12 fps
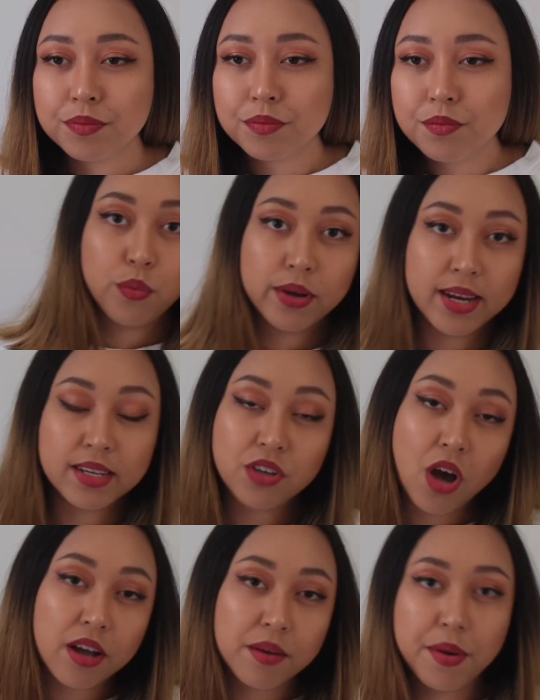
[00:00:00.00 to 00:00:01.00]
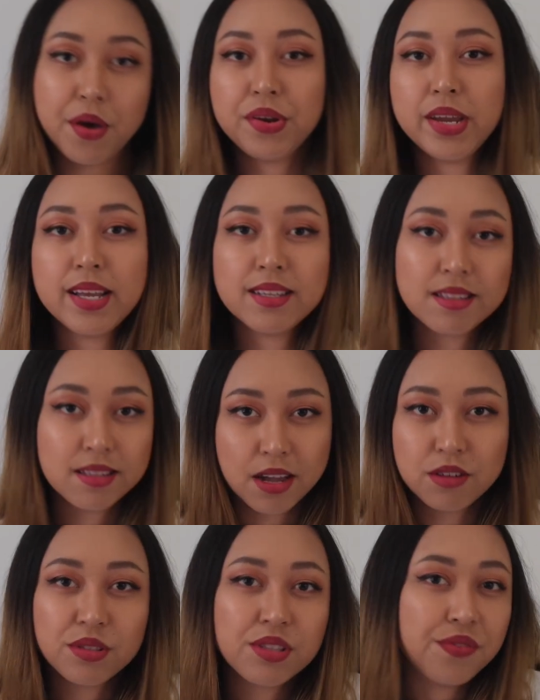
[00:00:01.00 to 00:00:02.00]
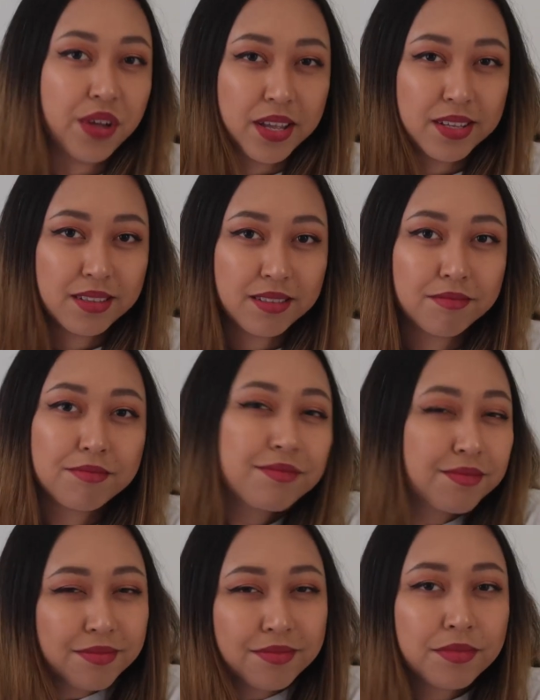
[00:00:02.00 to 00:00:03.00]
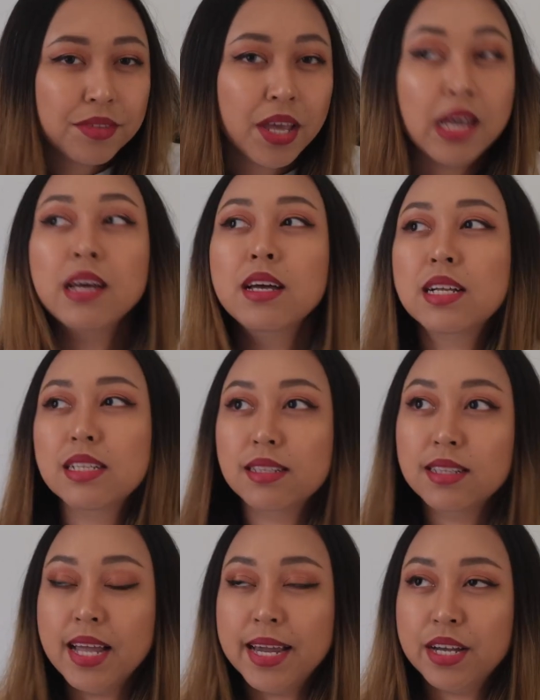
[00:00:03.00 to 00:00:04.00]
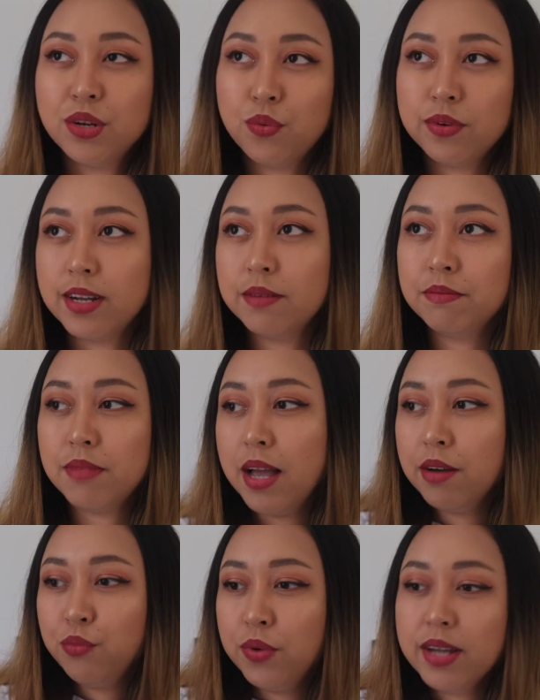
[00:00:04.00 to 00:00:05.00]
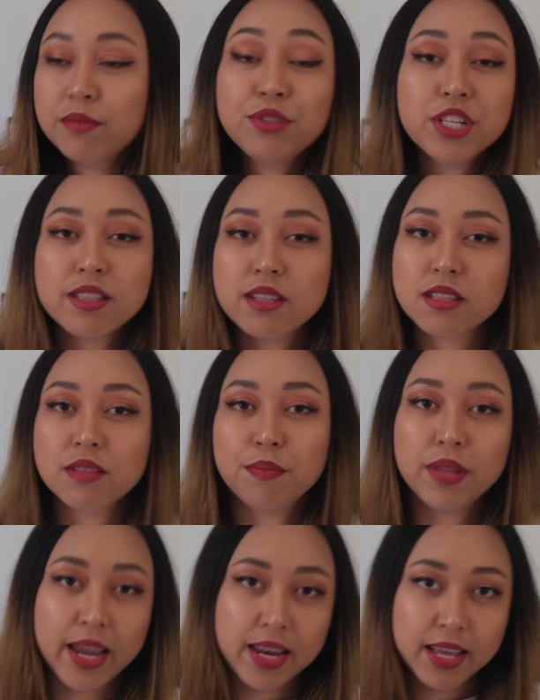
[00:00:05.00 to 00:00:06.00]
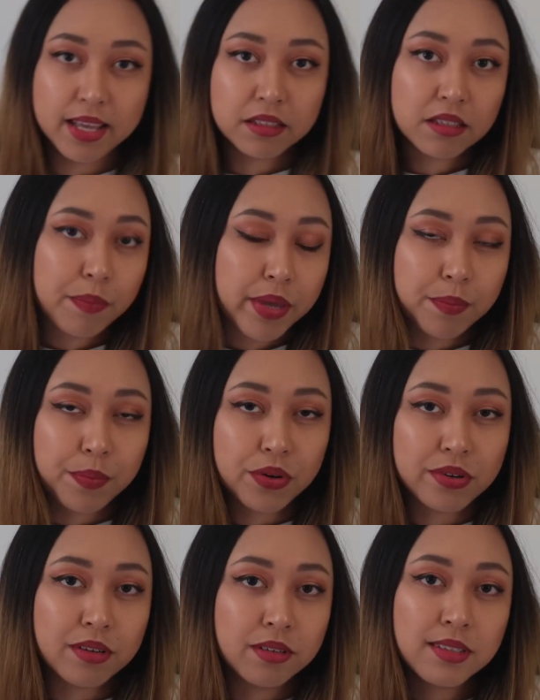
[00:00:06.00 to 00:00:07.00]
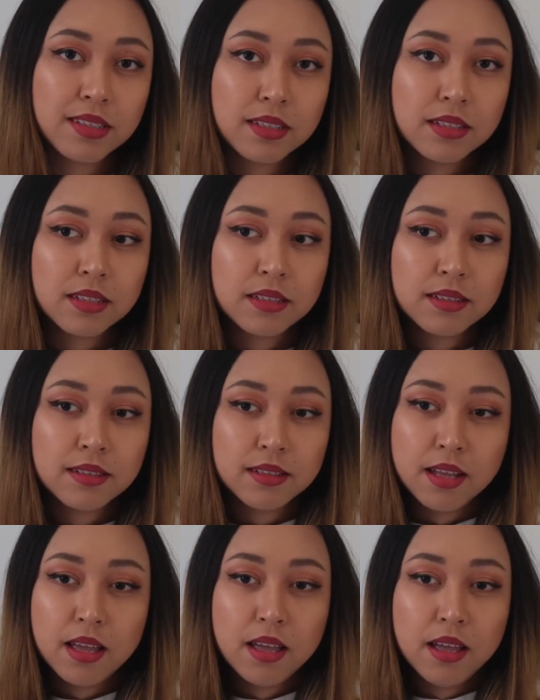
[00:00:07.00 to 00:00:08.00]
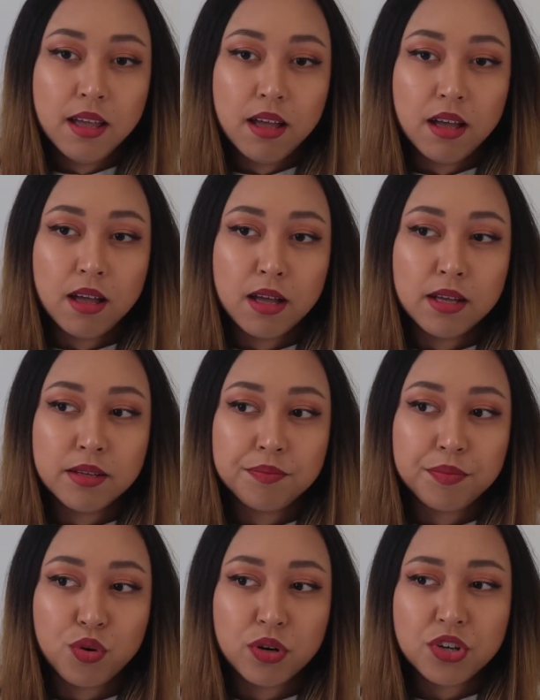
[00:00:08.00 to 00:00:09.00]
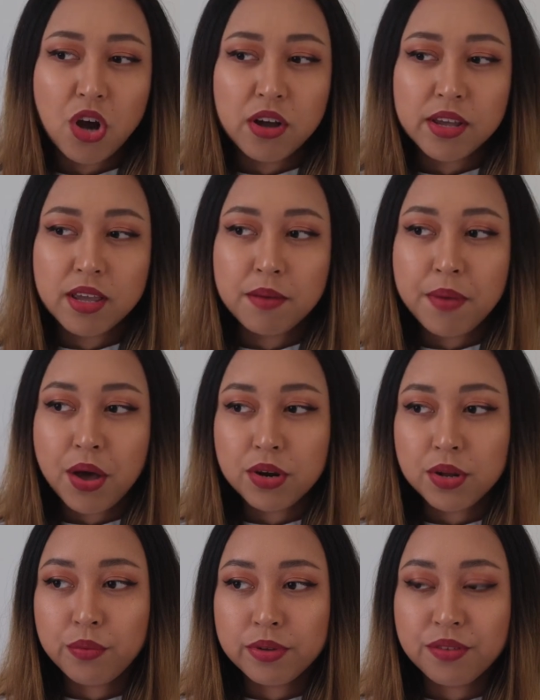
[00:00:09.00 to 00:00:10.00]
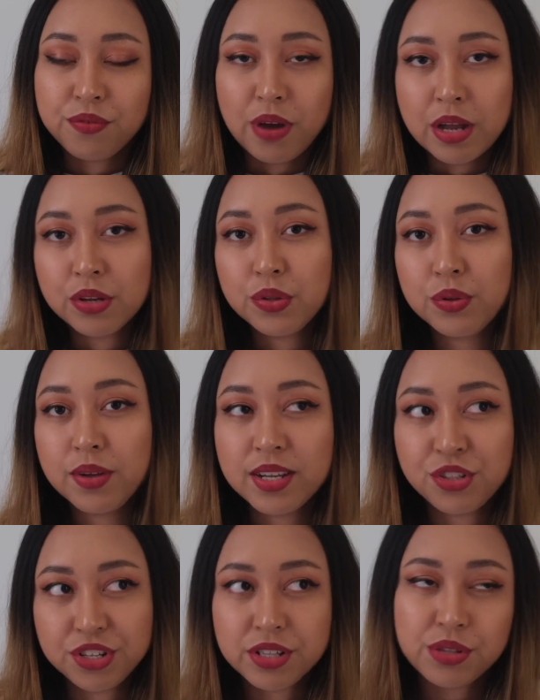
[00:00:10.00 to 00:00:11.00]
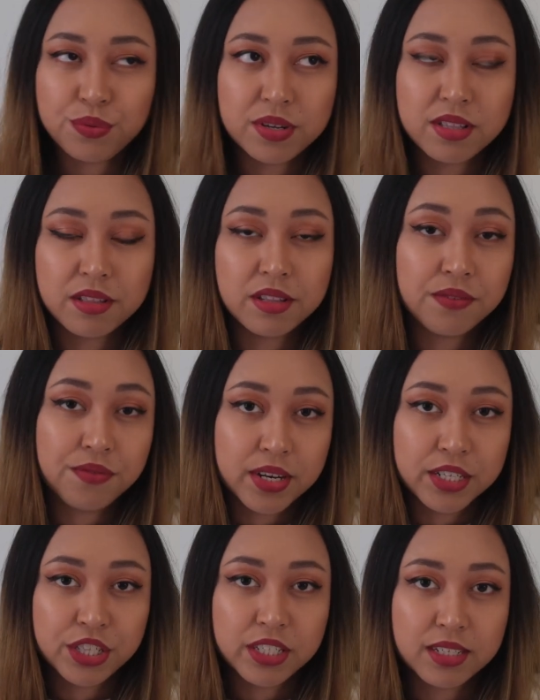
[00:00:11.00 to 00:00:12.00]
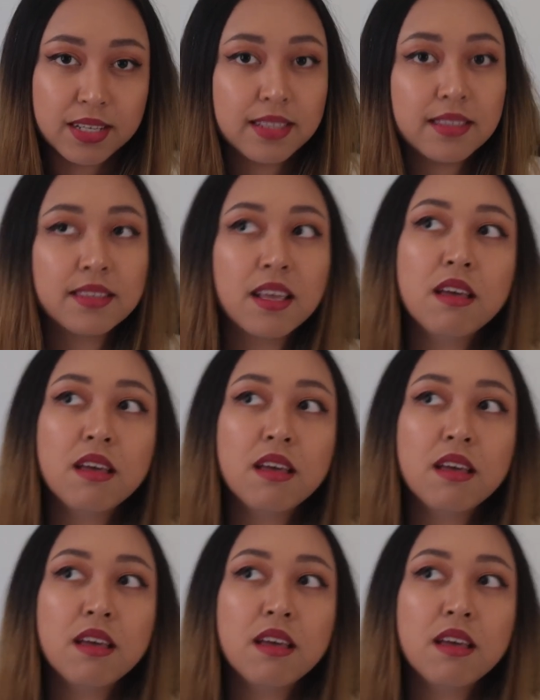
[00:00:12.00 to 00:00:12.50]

when I talk about it, it sounds fun. Like when I'm just explaining it to people, or talking about it with a friend who had just recently finished it,